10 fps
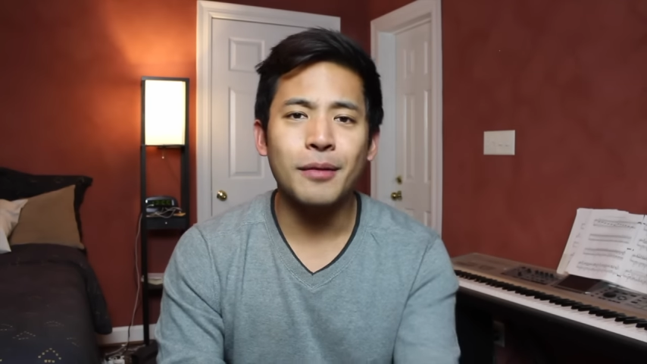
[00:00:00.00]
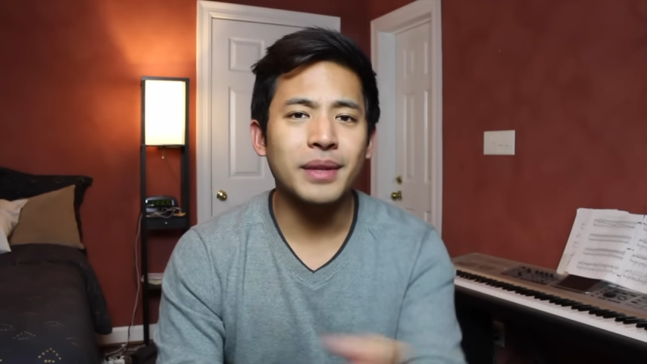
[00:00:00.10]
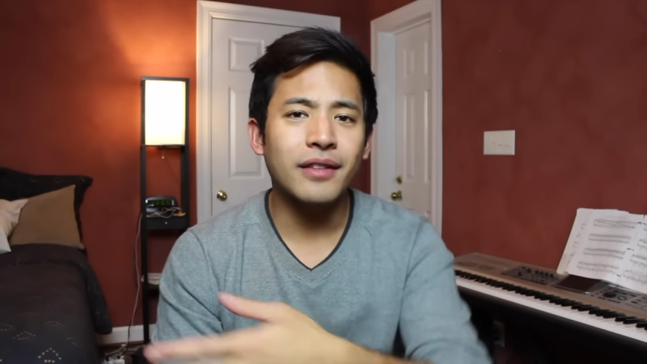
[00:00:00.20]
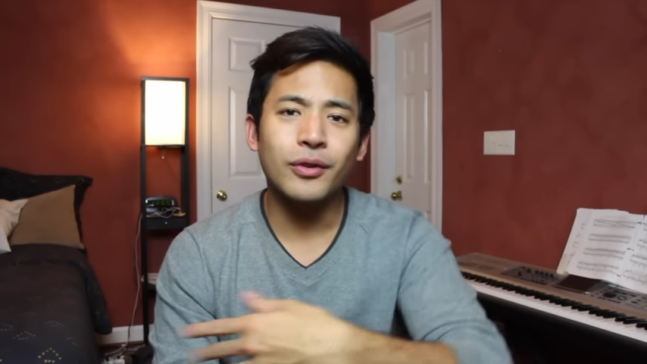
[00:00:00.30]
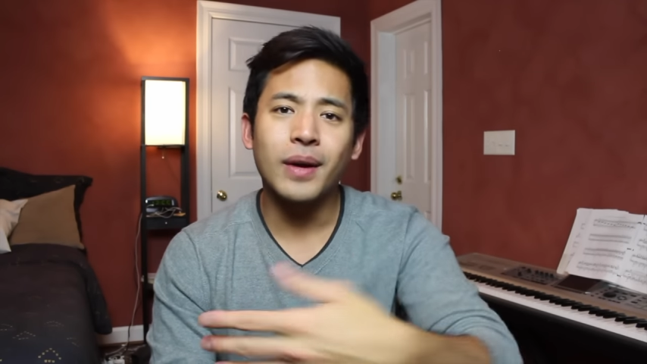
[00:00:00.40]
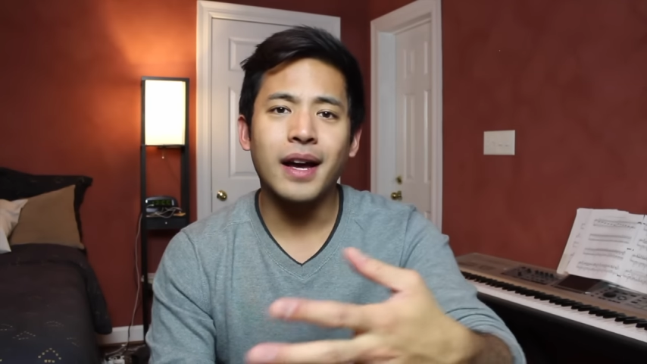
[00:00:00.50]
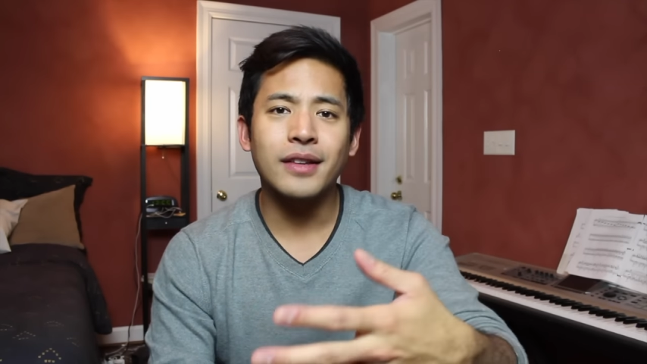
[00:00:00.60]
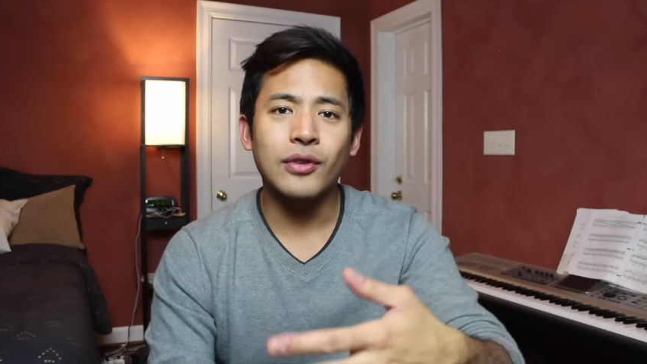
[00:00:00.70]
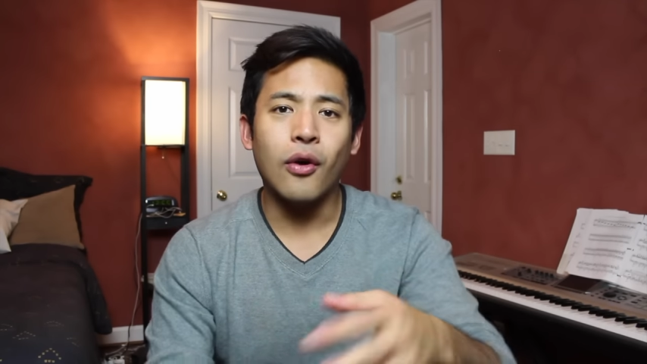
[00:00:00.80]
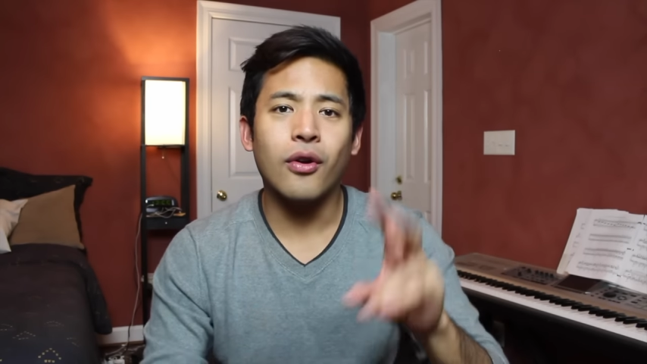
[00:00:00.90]
how many of you
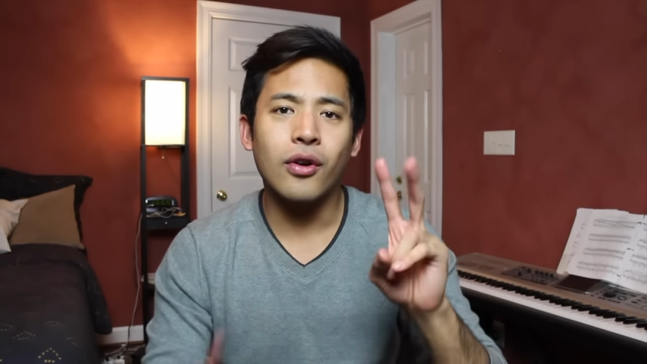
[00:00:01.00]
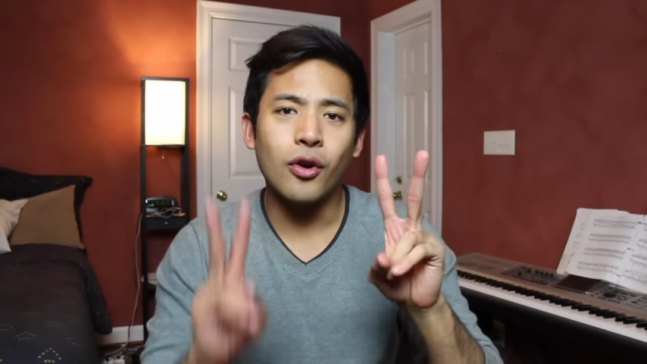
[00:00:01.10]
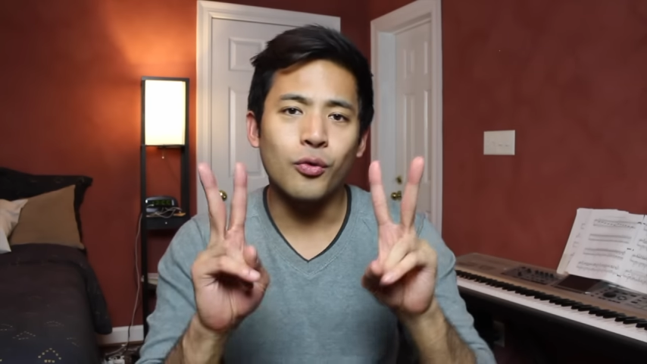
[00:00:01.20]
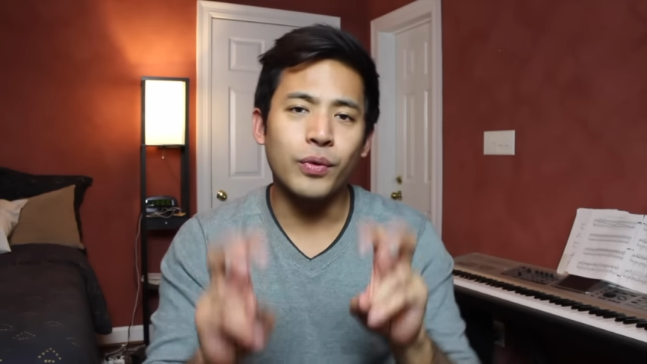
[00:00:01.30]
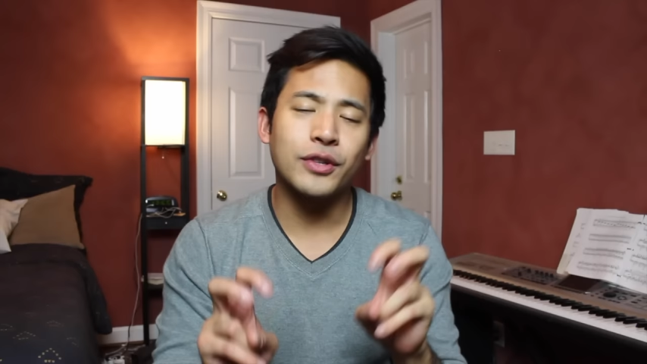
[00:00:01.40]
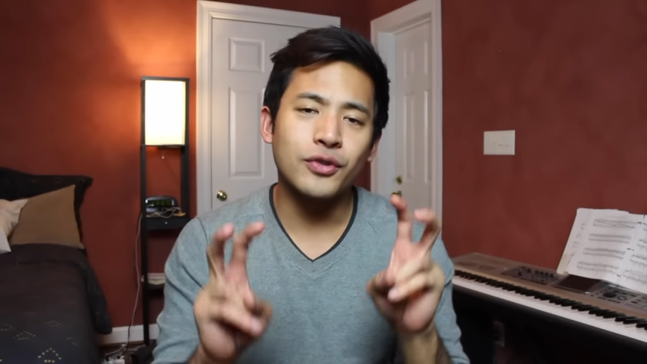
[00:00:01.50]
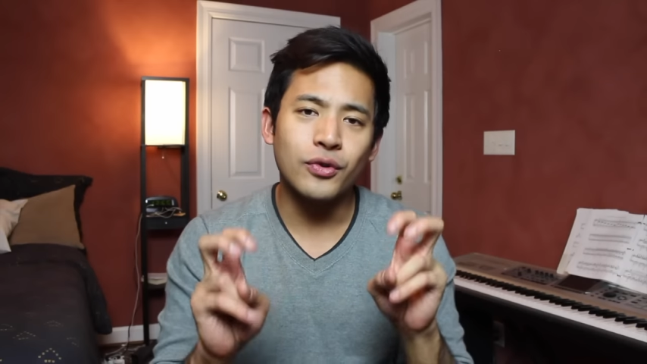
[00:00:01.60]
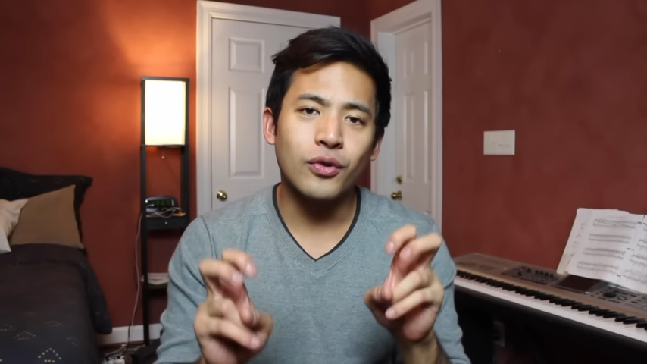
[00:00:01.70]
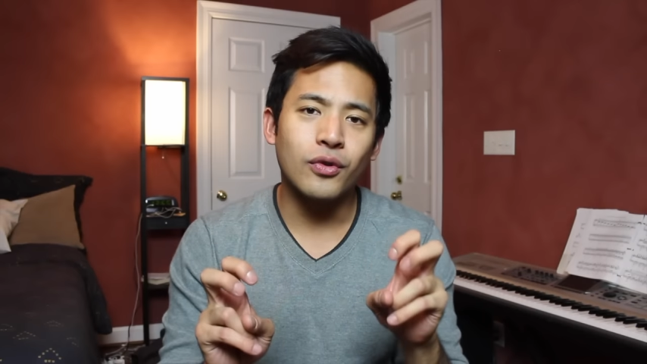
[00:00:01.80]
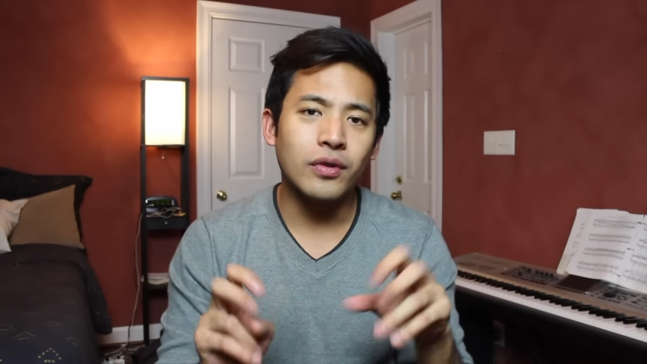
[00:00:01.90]
guys are
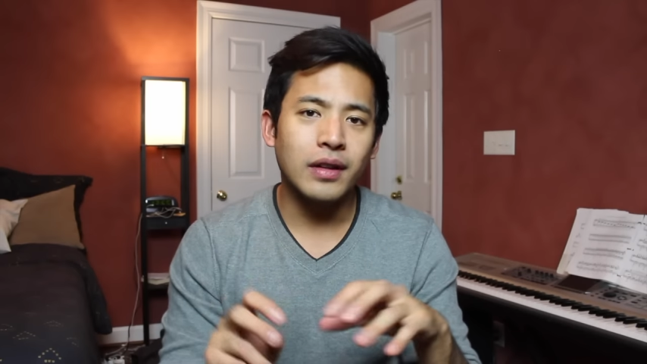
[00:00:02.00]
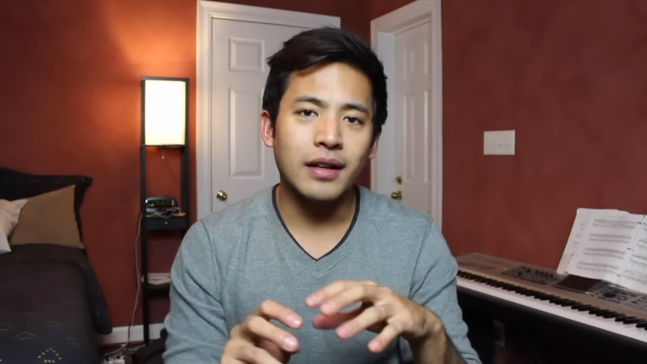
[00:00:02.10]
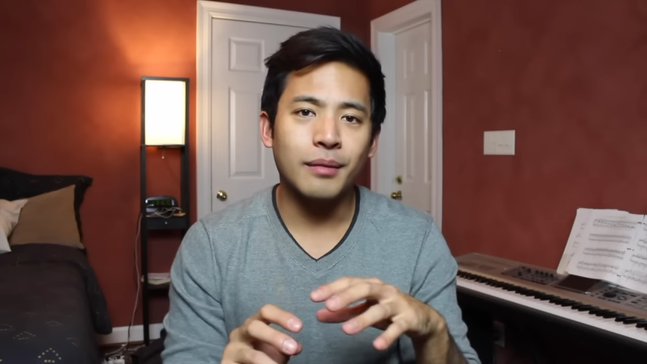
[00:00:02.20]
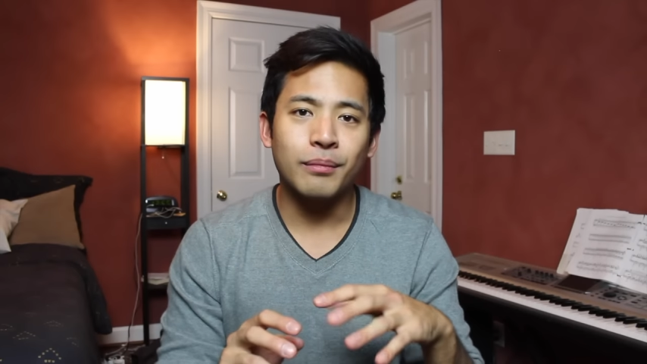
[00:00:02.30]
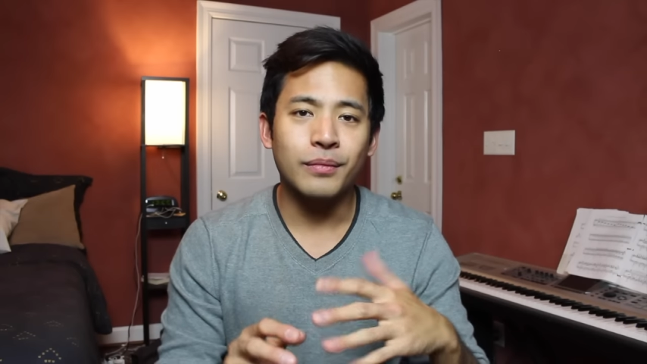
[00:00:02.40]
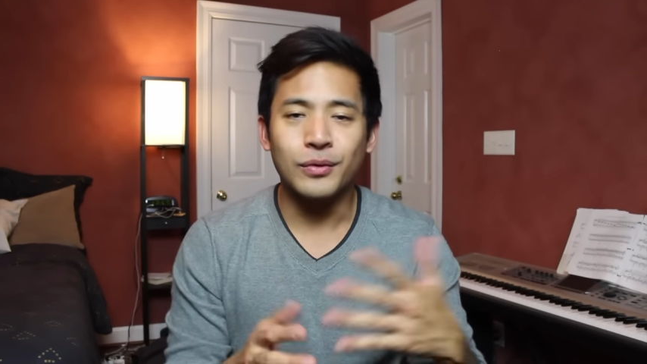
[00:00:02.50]
original um,